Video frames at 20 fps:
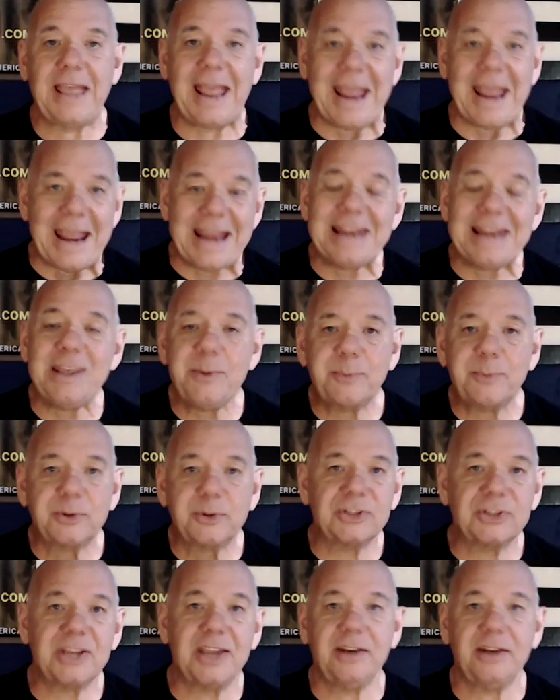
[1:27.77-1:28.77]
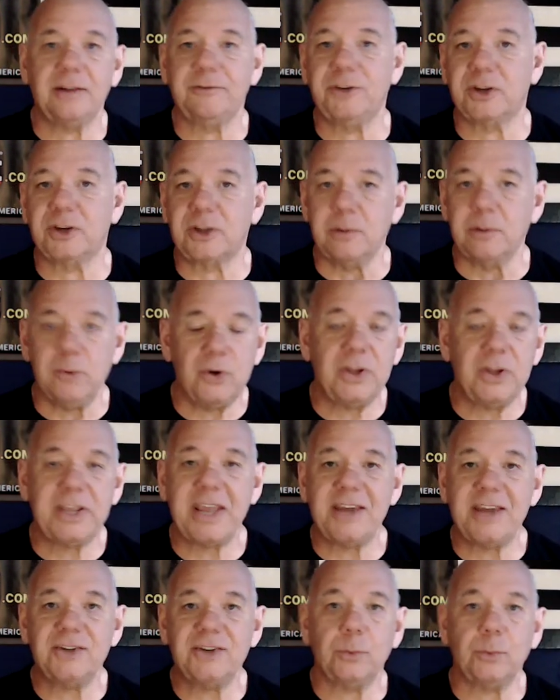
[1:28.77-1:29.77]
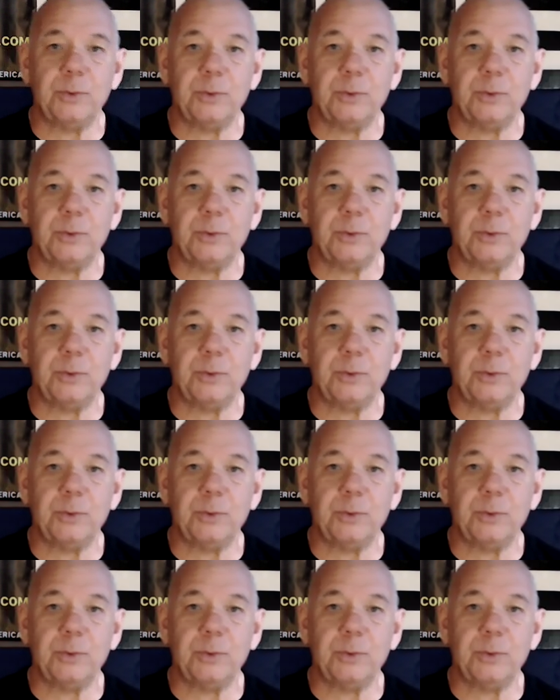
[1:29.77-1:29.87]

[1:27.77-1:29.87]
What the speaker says: 80% of the communication